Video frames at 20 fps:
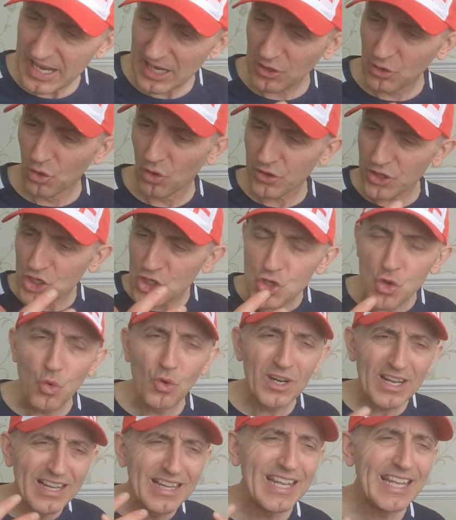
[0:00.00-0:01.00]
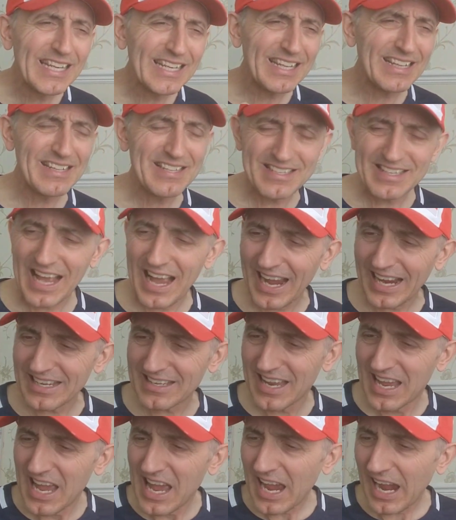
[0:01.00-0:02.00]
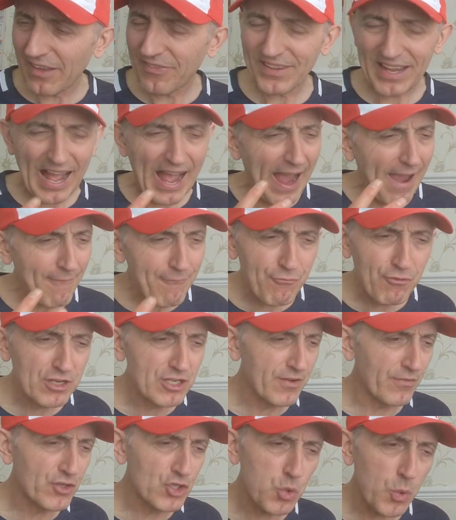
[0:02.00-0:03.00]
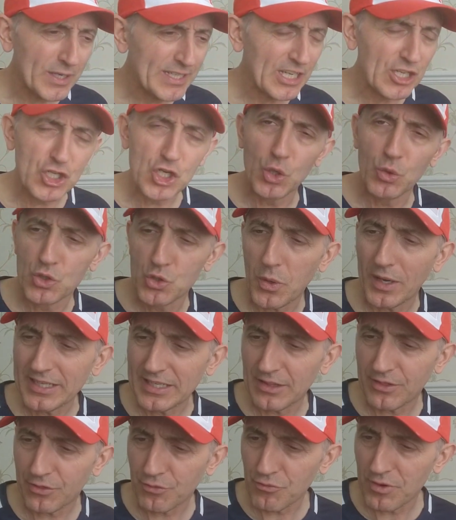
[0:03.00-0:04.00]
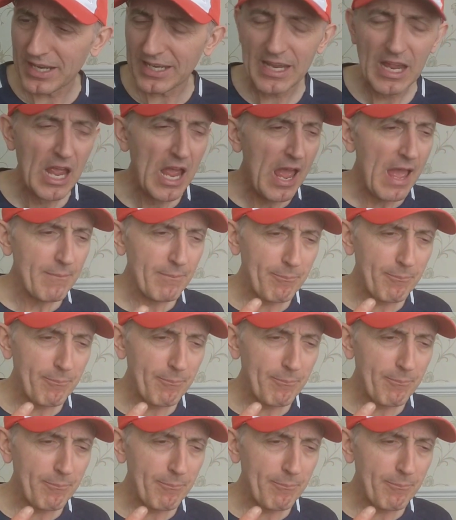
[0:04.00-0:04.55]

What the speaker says: You know, the young Lincoln side, I think average of 22, 23.